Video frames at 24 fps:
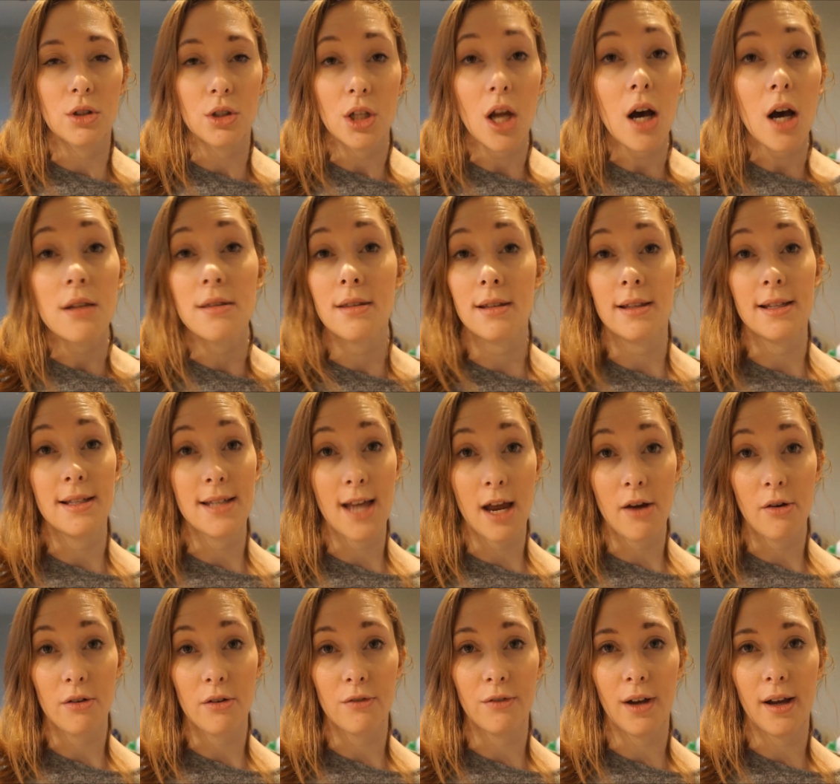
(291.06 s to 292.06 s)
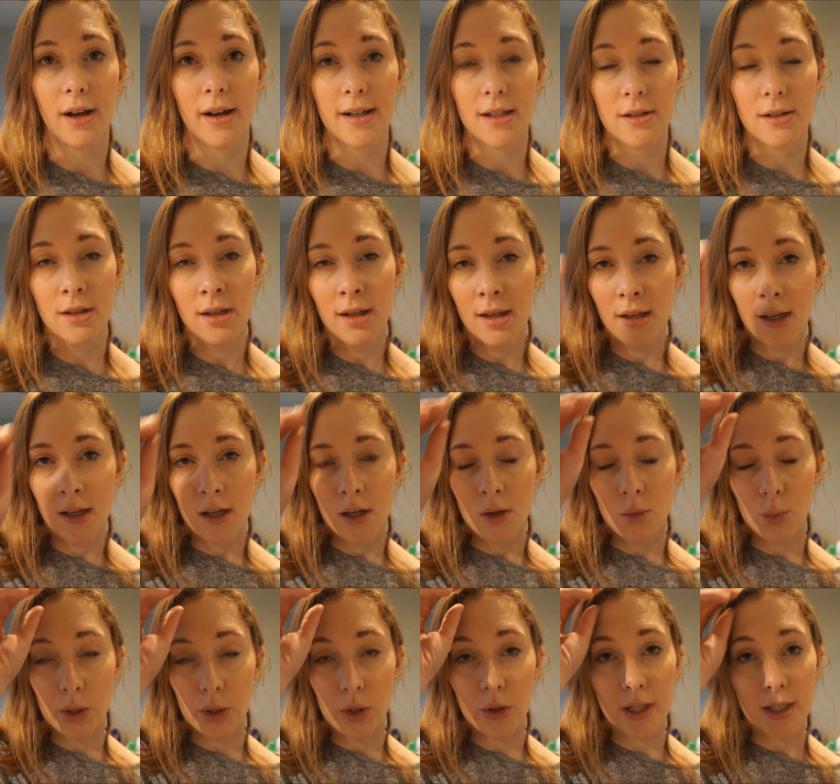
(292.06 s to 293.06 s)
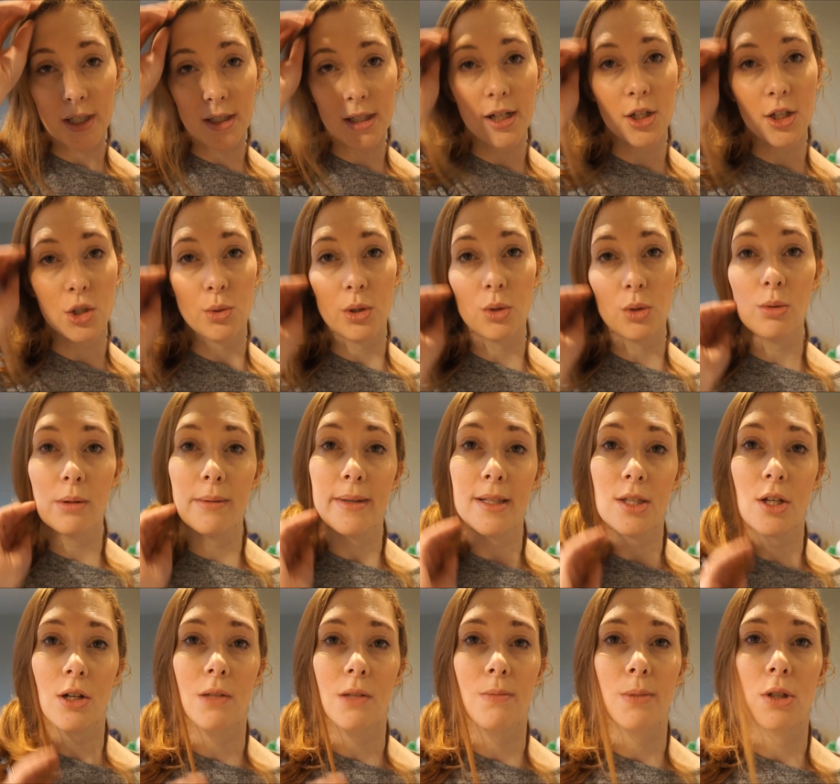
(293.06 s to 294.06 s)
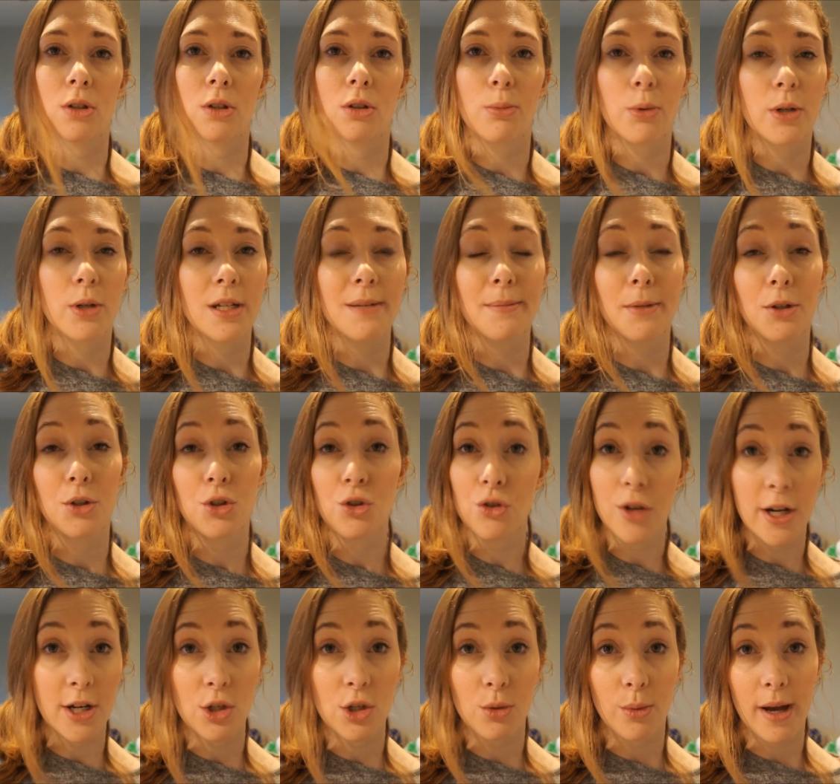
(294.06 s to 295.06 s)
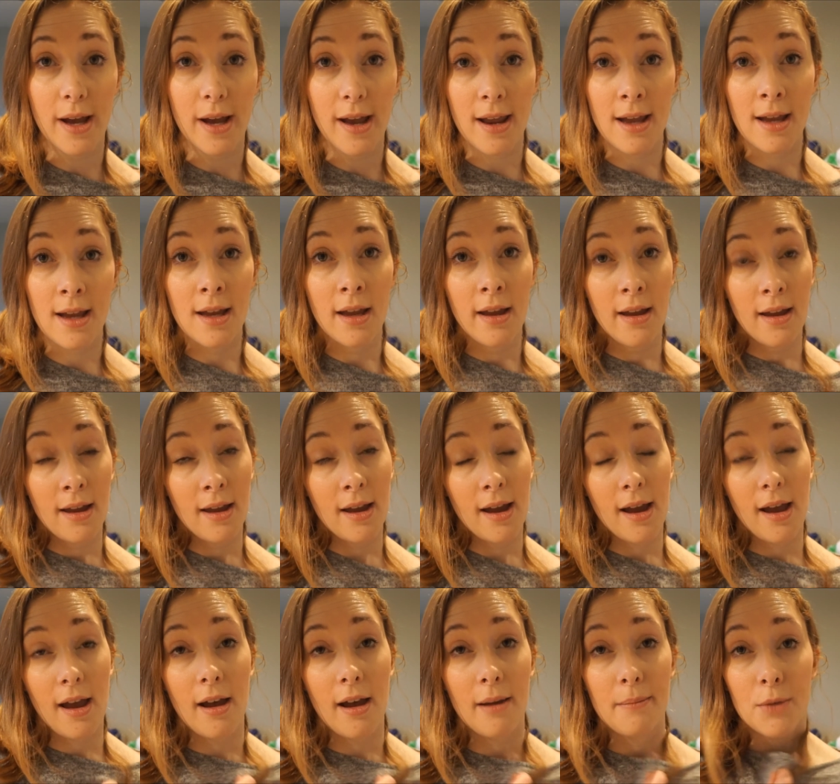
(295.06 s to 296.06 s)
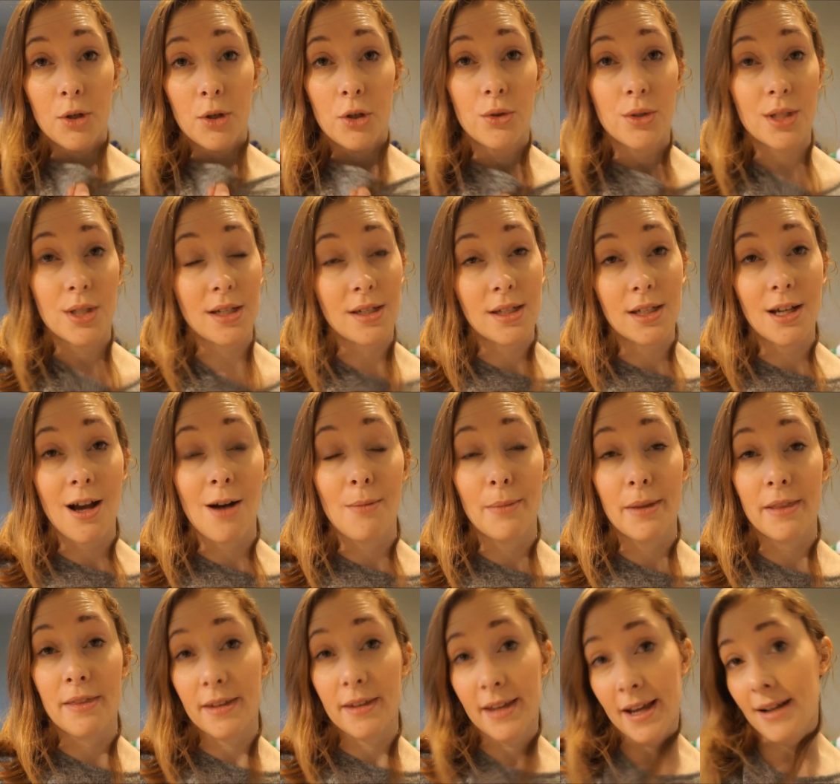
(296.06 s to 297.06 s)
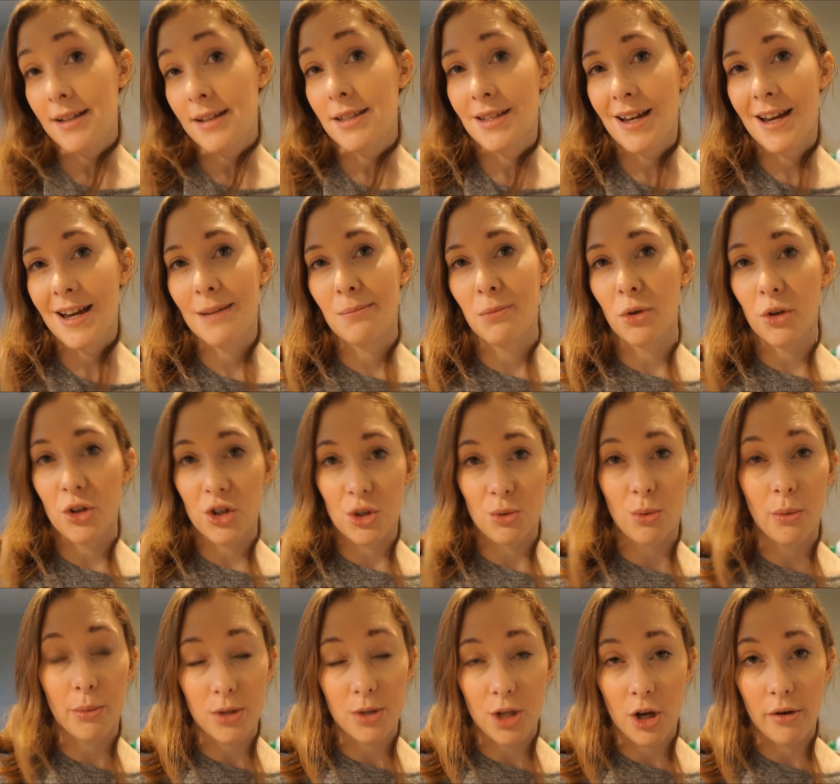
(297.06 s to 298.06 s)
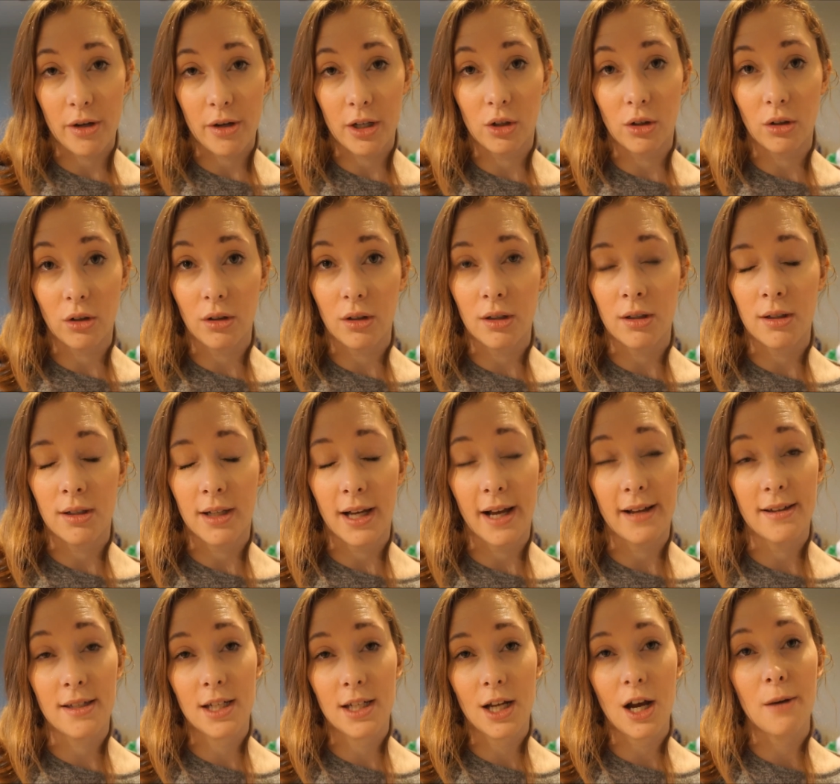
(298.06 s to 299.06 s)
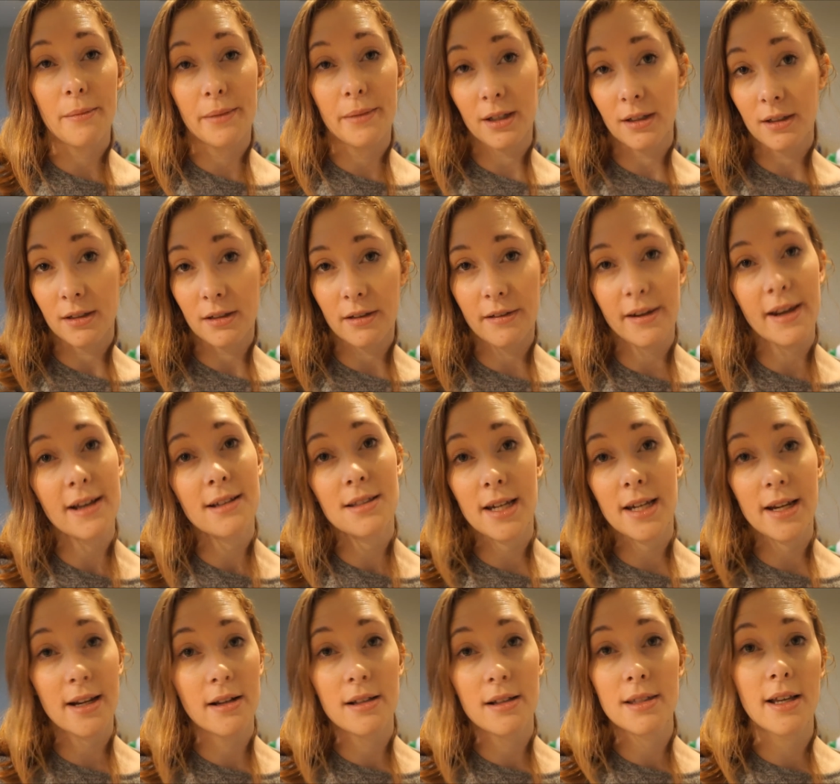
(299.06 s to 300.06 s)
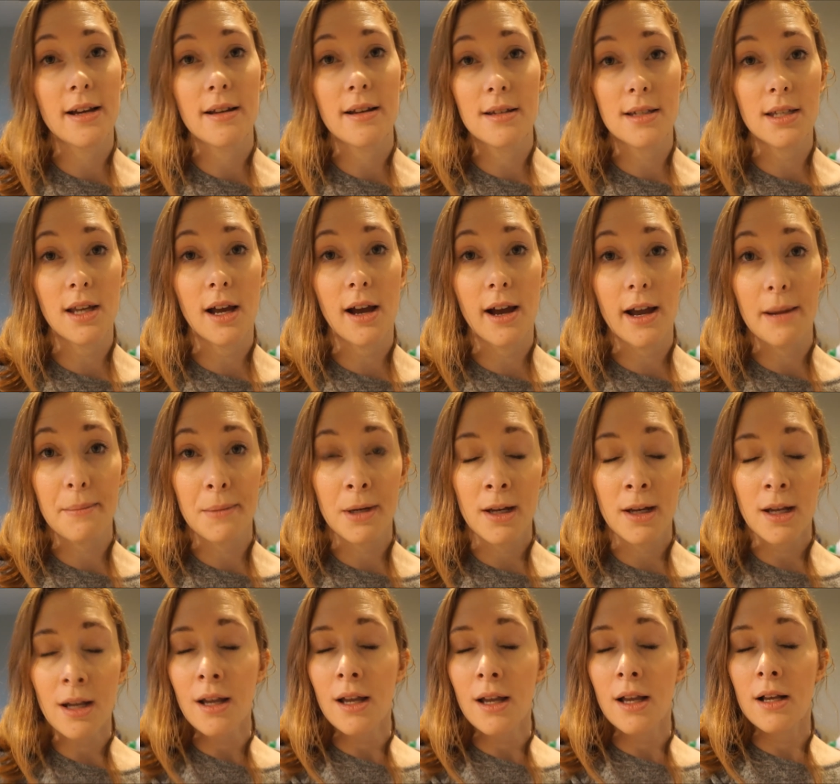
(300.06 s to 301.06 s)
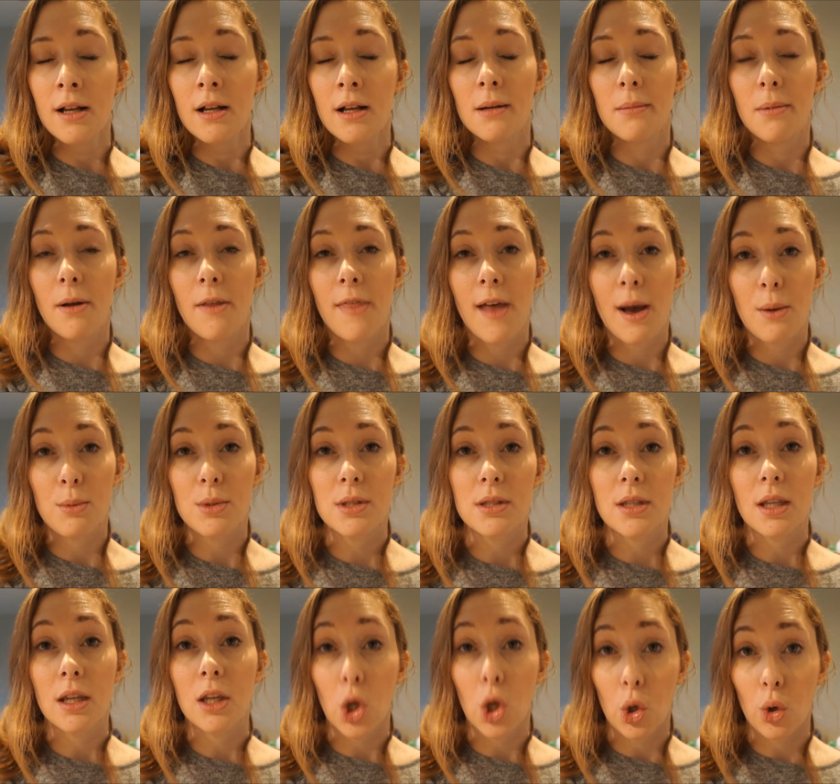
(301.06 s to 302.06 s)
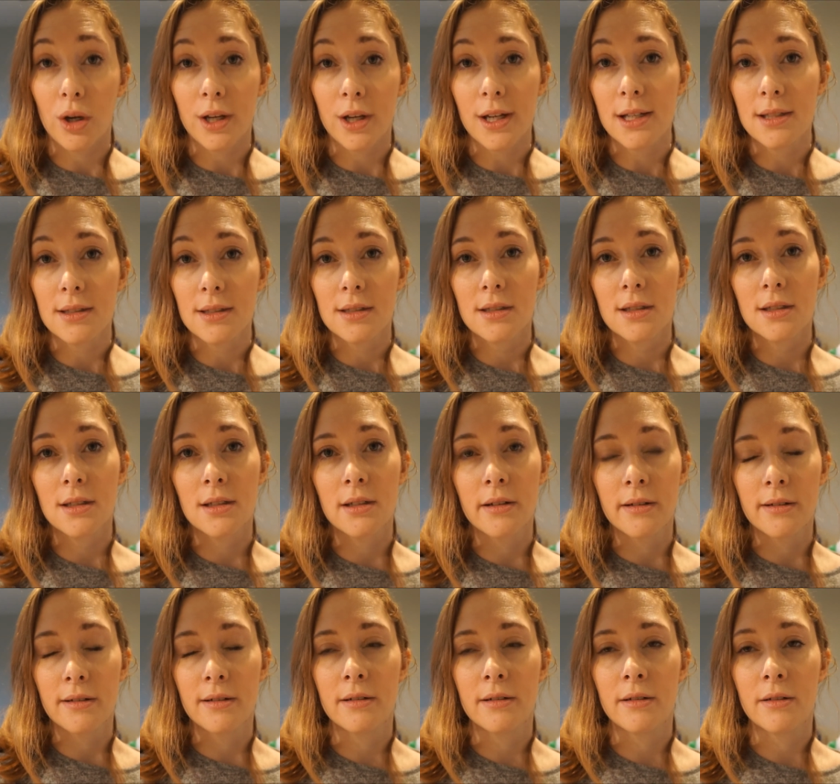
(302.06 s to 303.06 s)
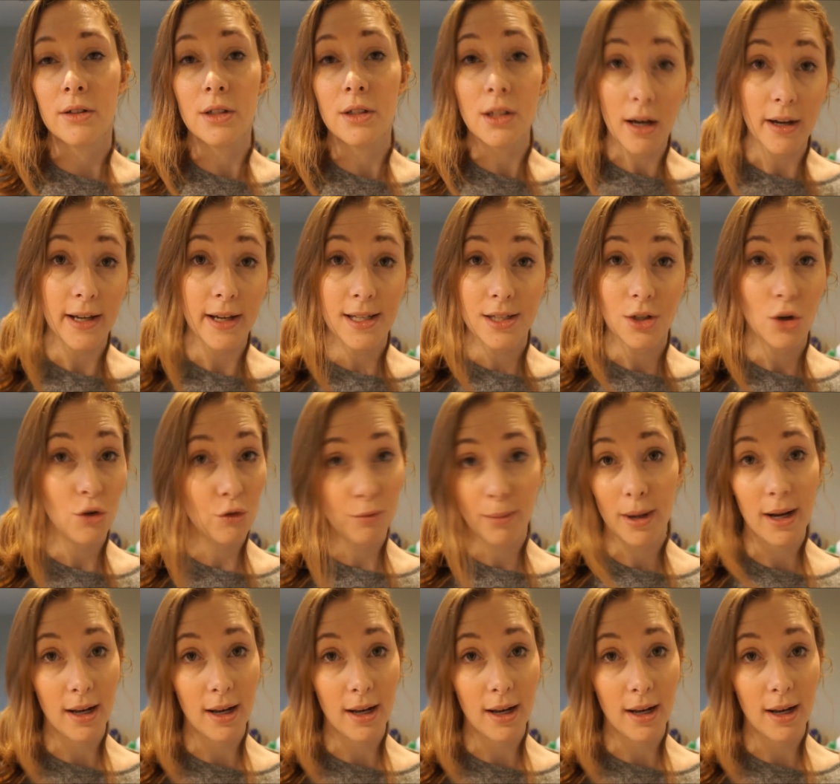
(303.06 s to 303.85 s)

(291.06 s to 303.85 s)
utterly terrified. We got in touch with the women's hospital pretty much straight away, who said to come in the next day, monitor what was going on, and to come in the next day at a certain time. but that was the longest night of my